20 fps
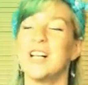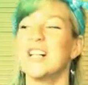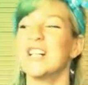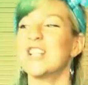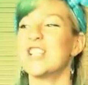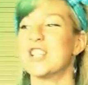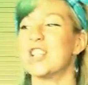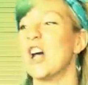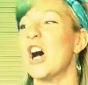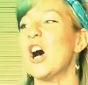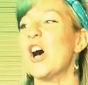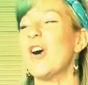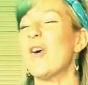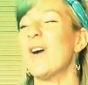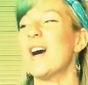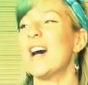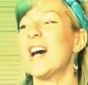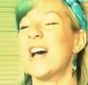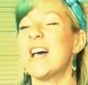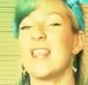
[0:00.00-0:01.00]

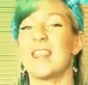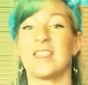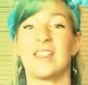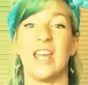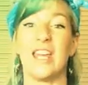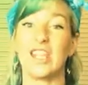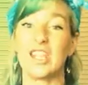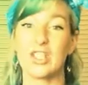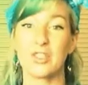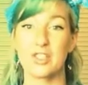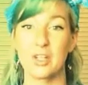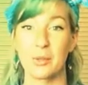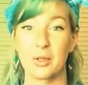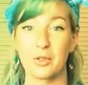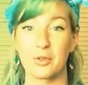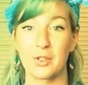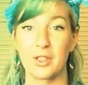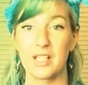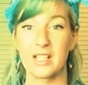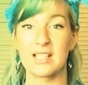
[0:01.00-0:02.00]
So thank you so much
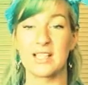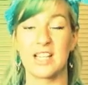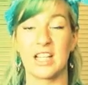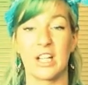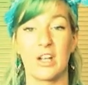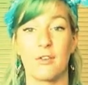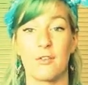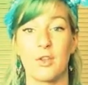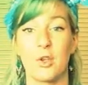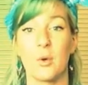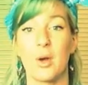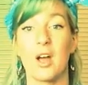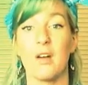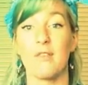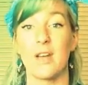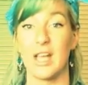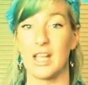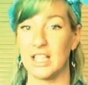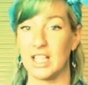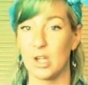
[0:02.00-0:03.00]
for listening. If you have
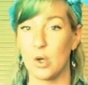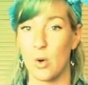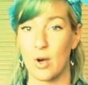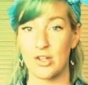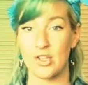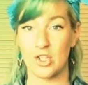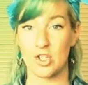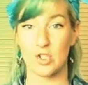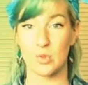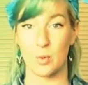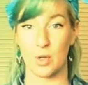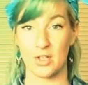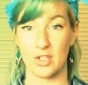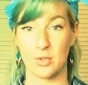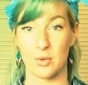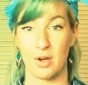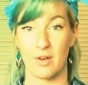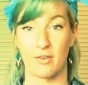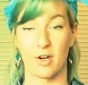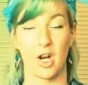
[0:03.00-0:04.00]
any questions
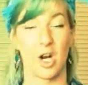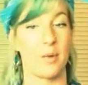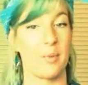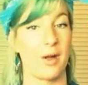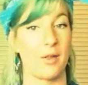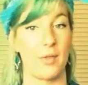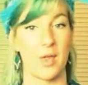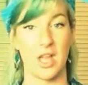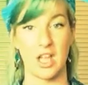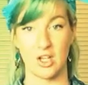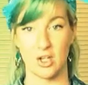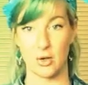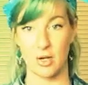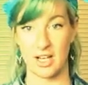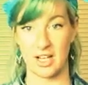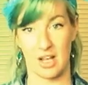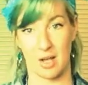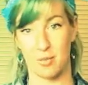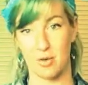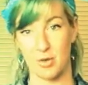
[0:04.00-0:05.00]
whatsoever about the
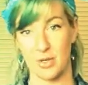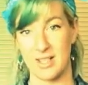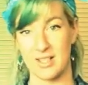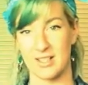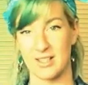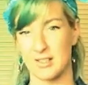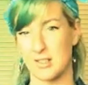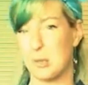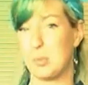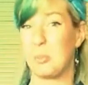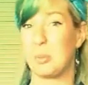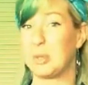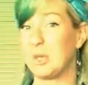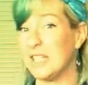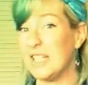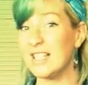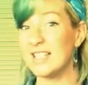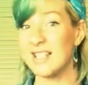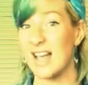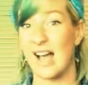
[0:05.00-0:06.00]
endocannabinoid system,
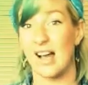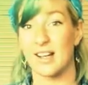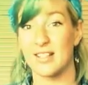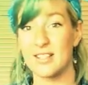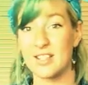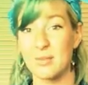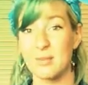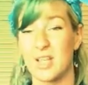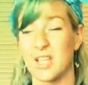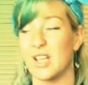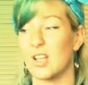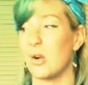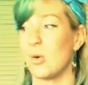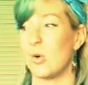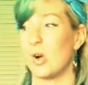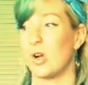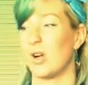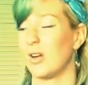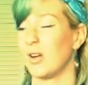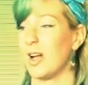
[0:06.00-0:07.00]
please ask me,
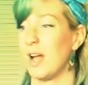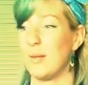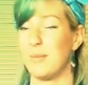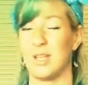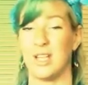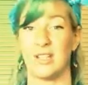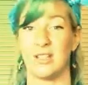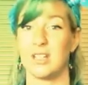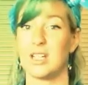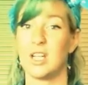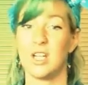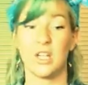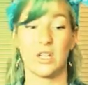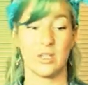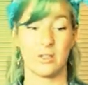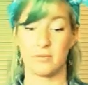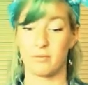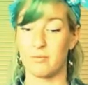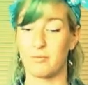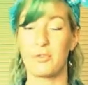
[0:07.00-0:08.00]
or
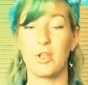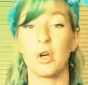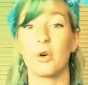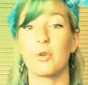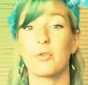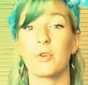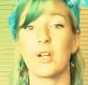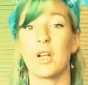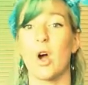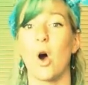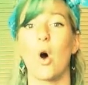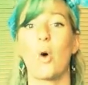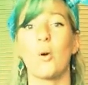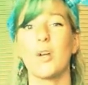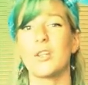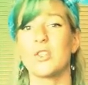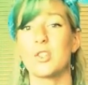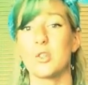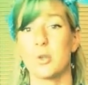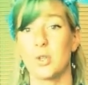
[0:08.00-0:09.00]
feel free to
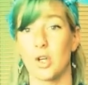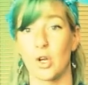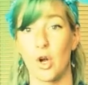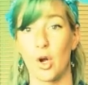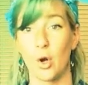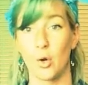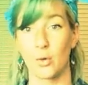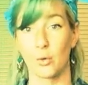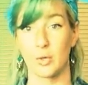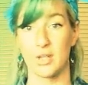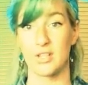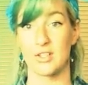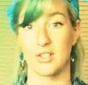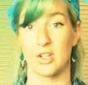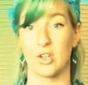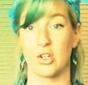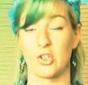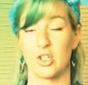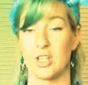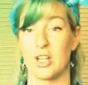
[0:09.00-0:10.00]
always do your own
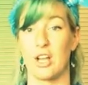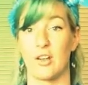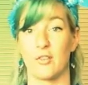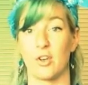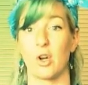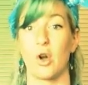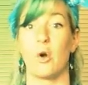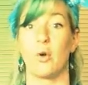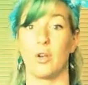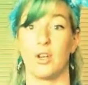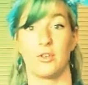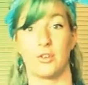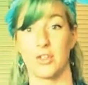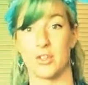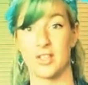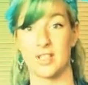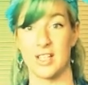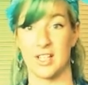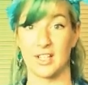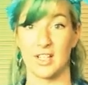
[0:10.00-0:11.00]
research and have your own
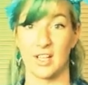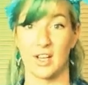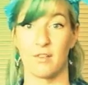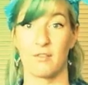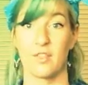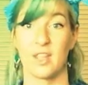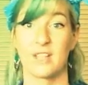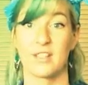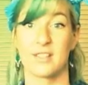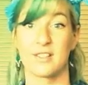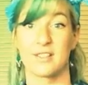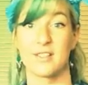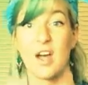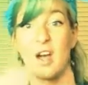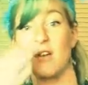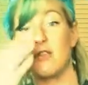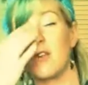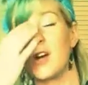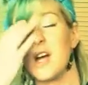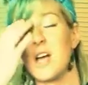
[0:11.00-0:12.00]
understanding of this stuff.